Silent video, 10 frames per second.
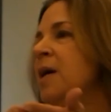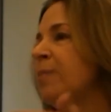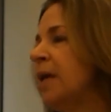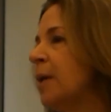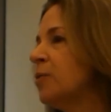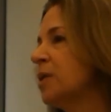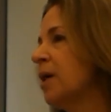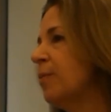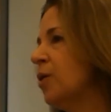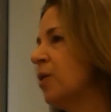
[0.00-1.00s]
be able to
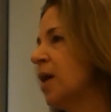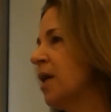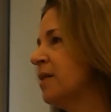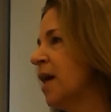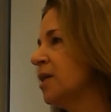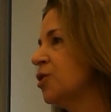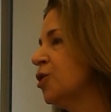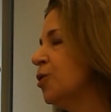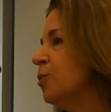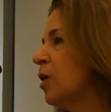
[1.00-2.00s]
communicate that
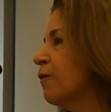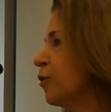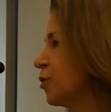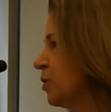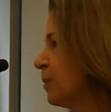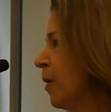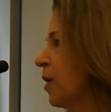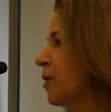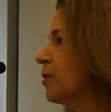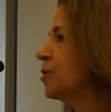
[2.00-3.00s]
to our first
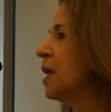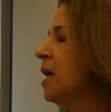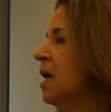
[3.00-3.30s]
responders